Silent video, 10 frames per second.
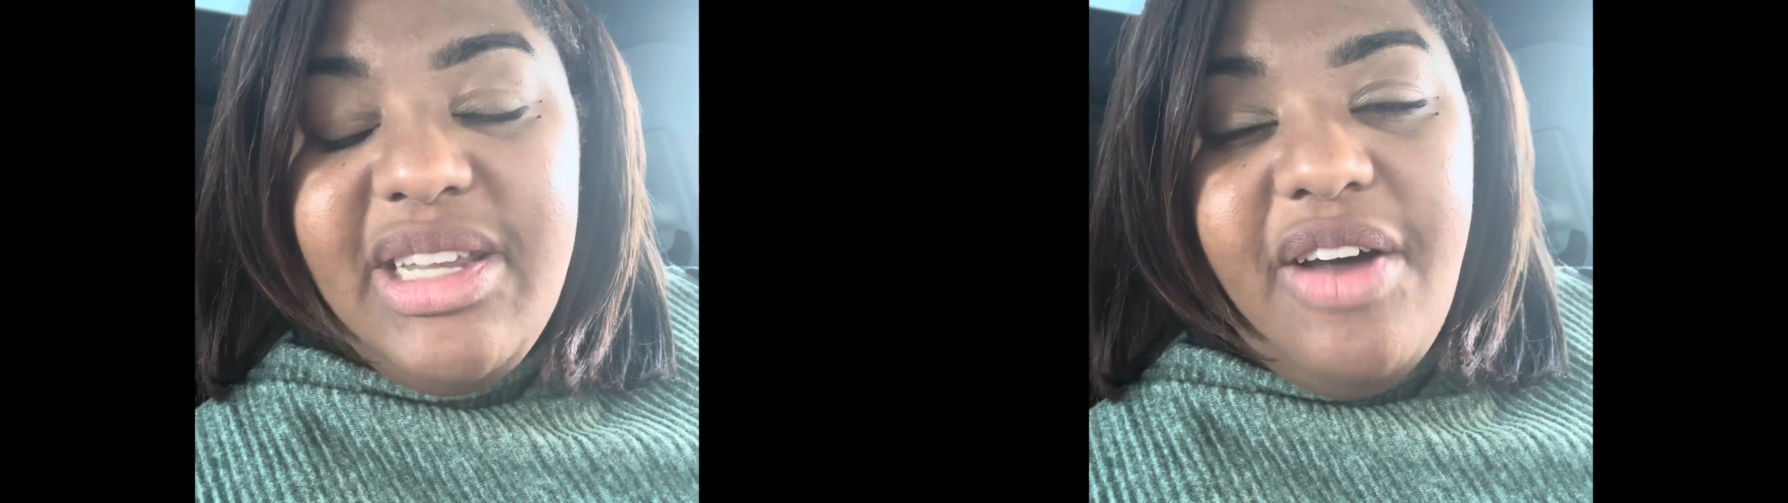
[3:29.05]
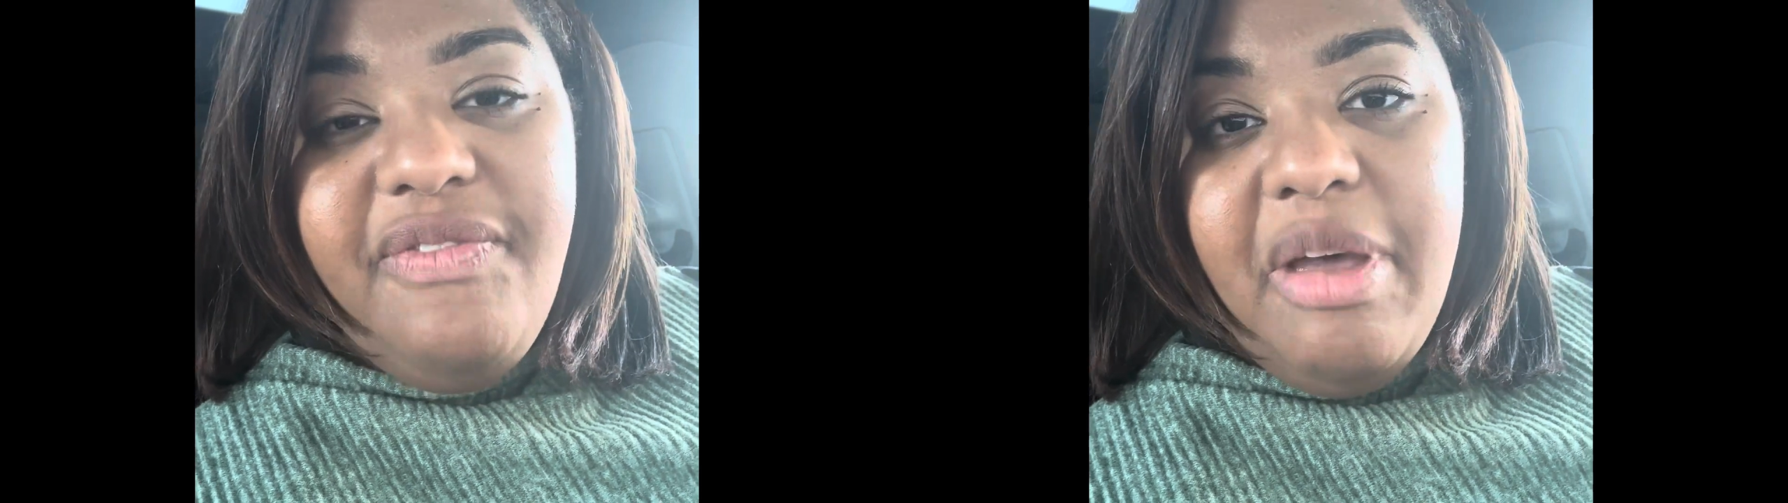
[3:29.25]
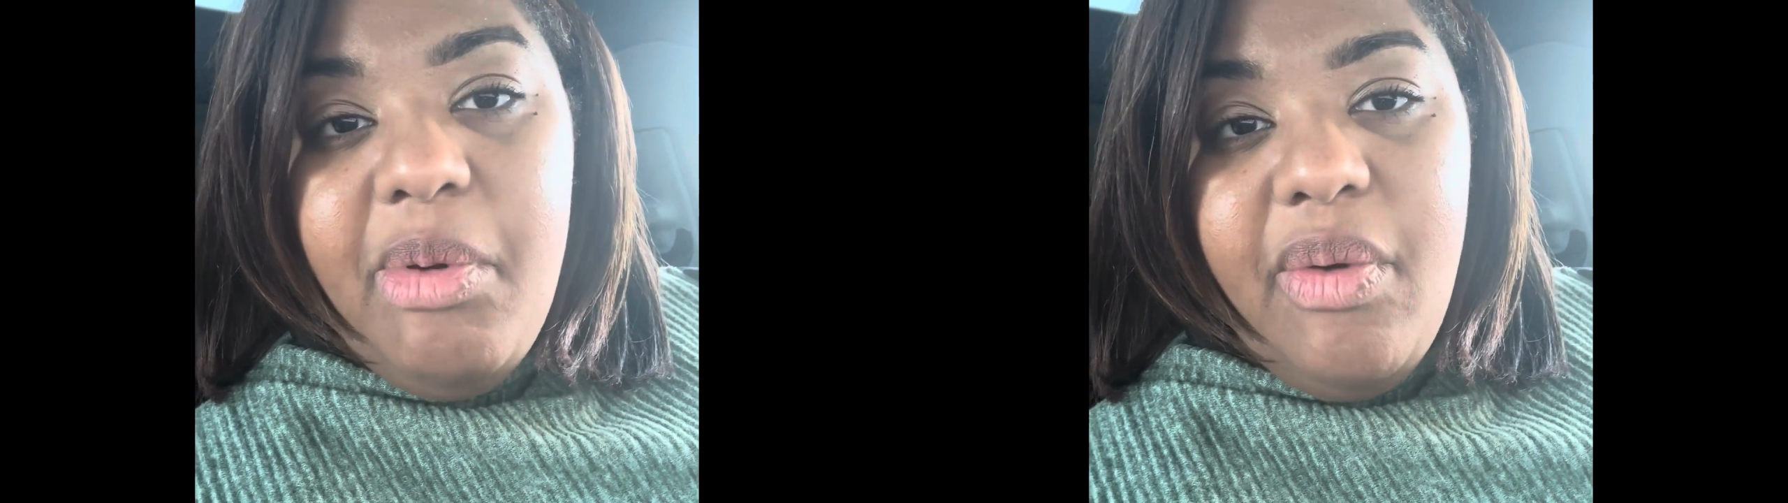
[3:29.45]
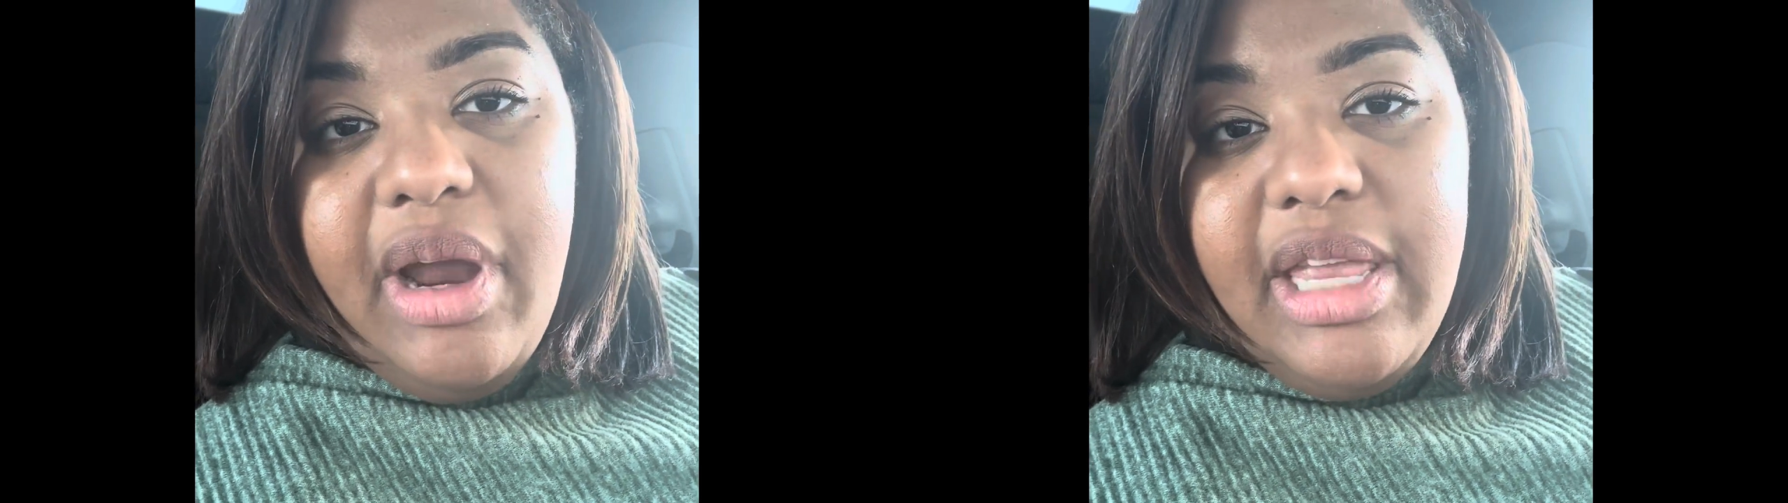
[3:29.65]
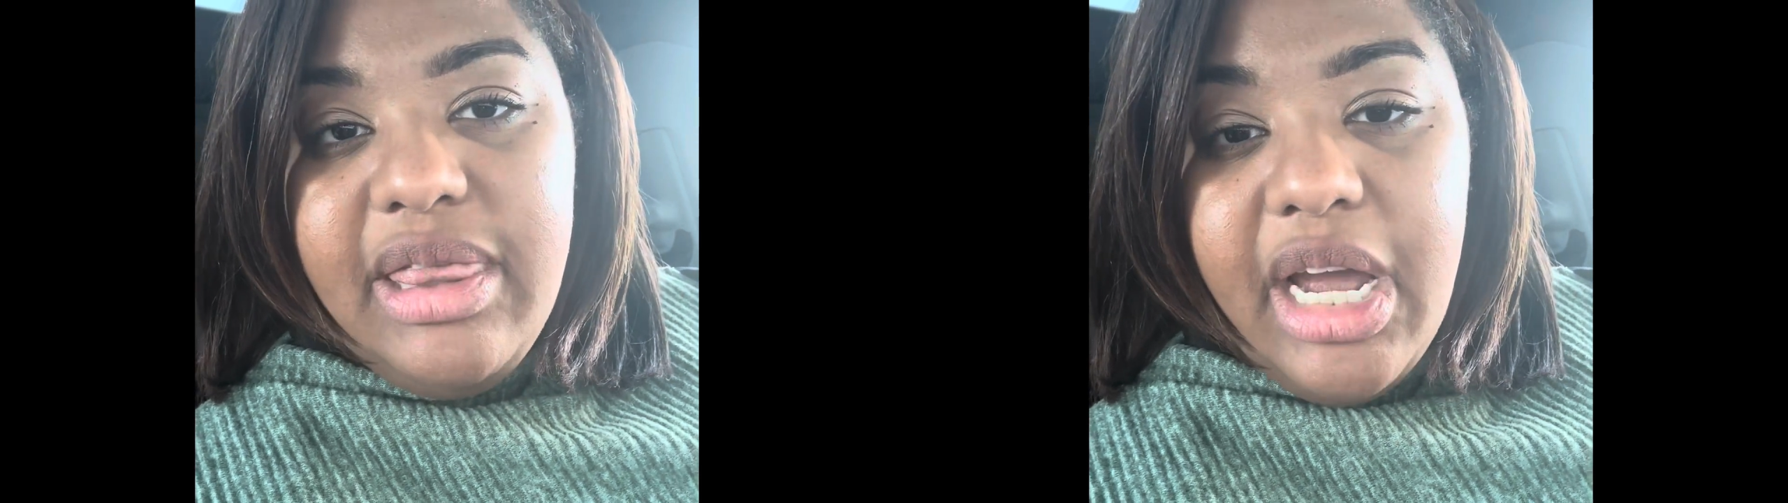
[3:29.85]
on
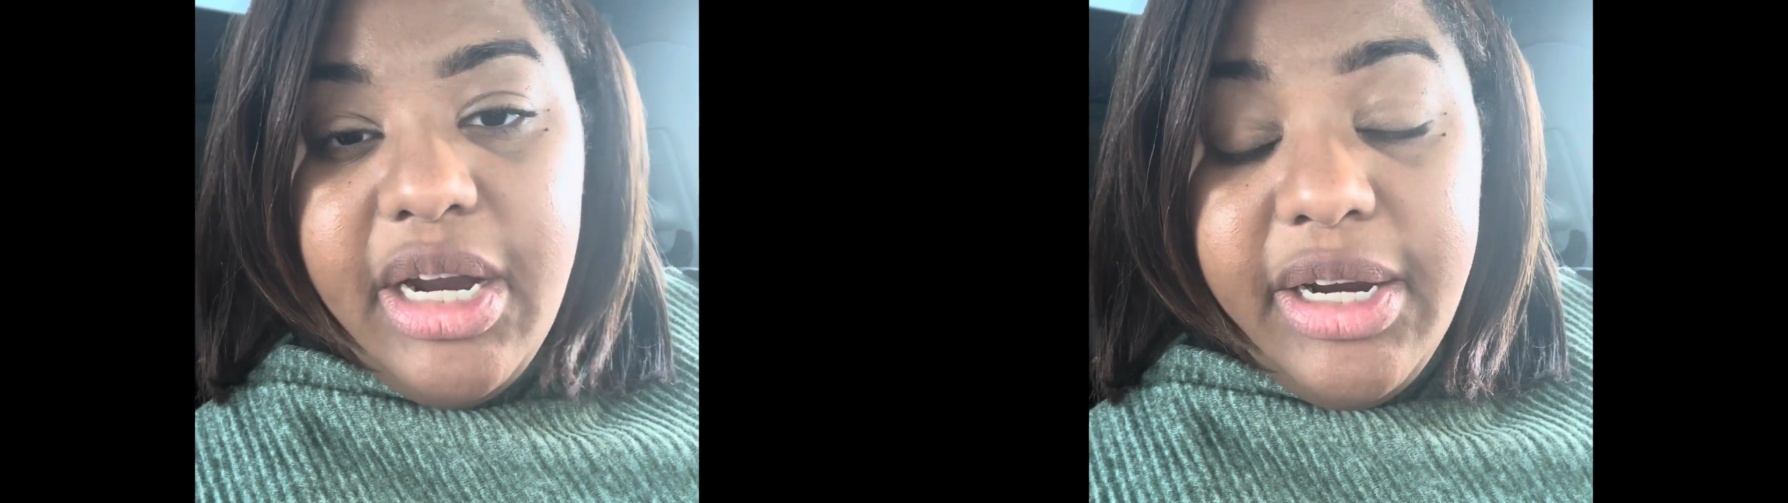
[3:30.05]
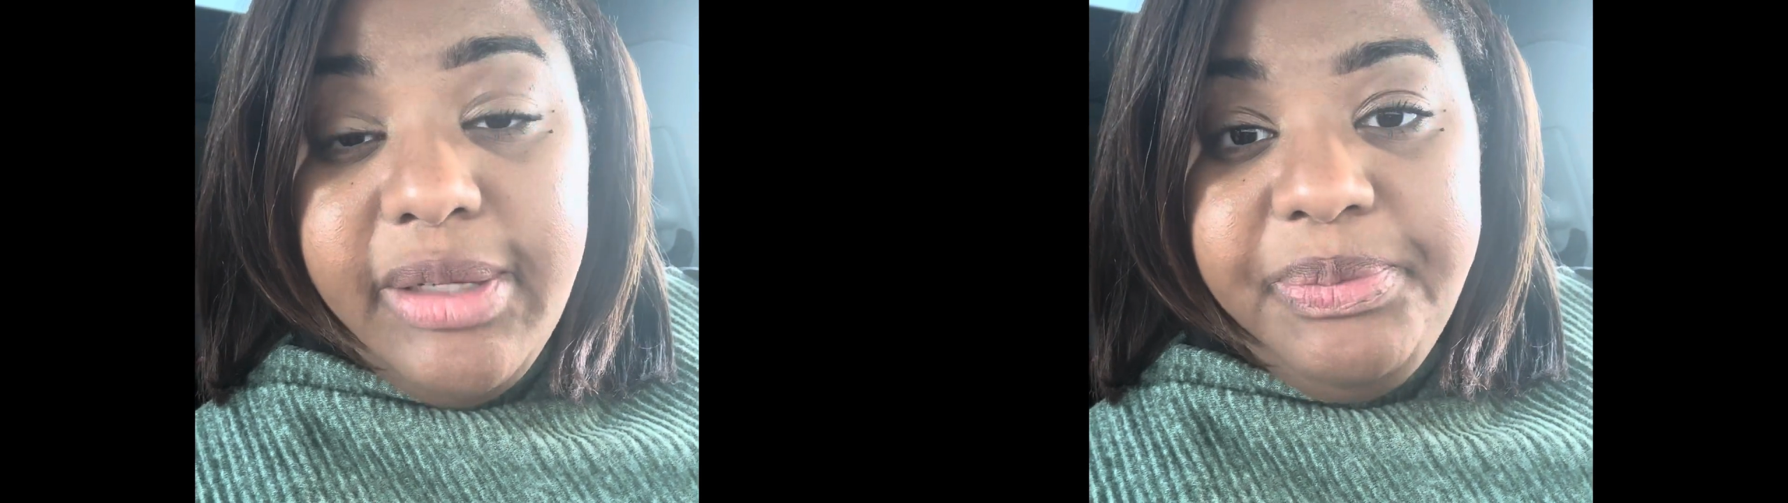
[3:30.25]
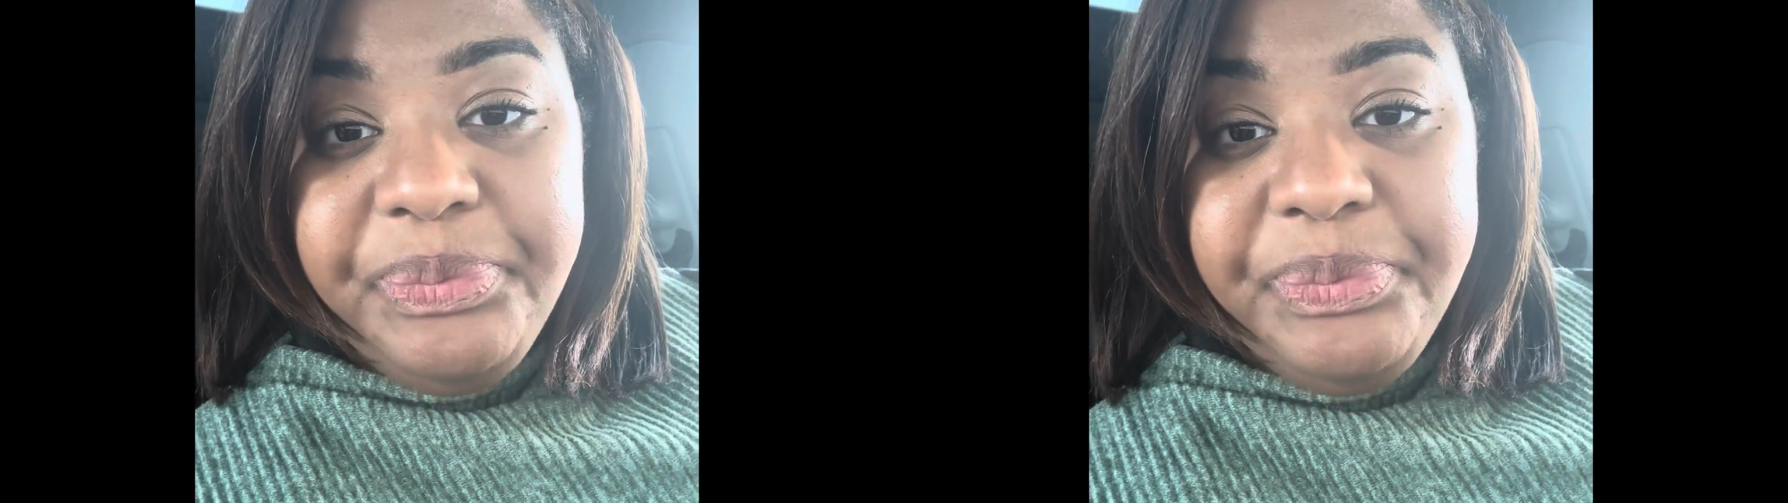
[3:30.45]
February 3rd,